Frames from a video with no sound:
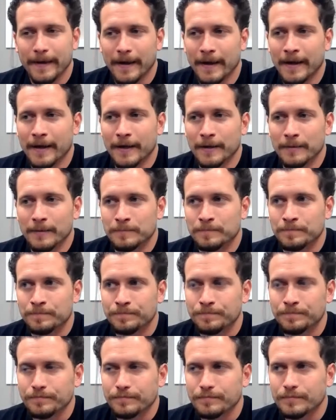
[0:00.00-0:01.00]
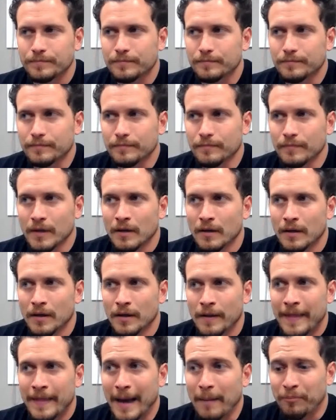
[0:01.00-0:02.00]
Um,
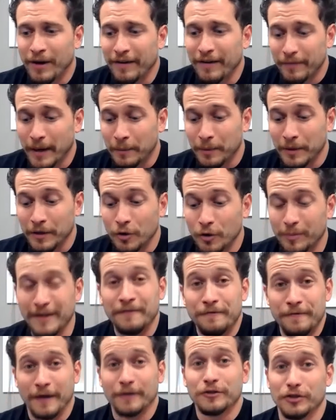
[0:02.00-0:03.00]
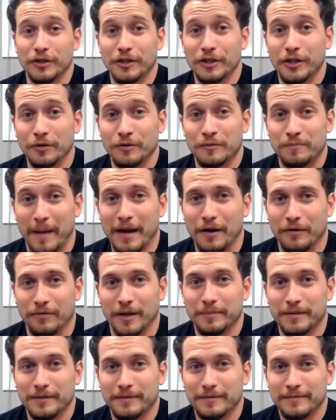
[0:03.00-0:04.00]
that private equity group eventually goes
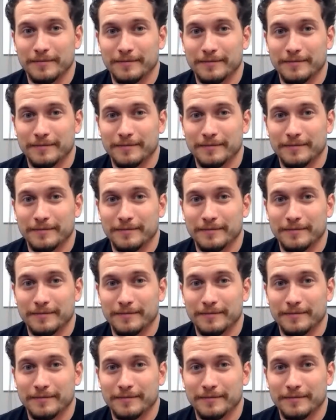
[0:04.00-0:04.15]
bankrupt.